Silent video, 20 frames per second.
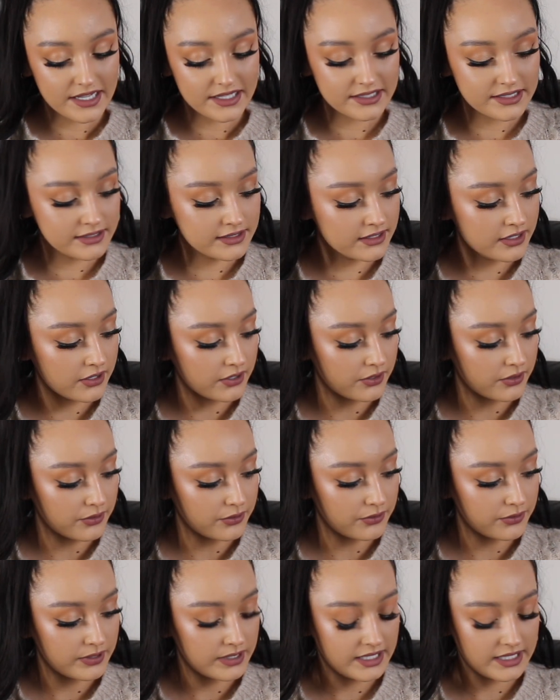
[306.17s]

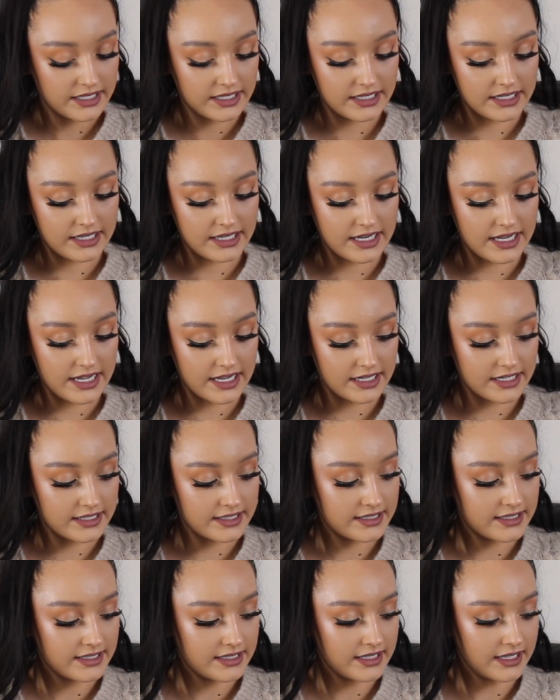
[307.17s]
So
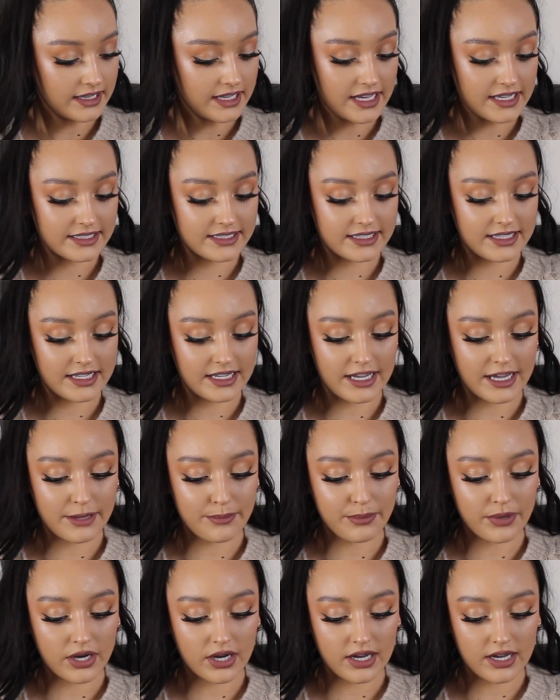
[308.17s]
next, the last thing
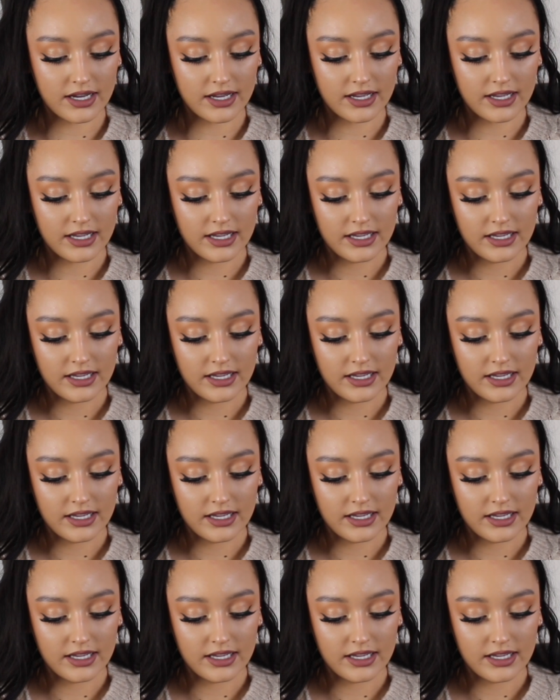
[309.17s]
I bought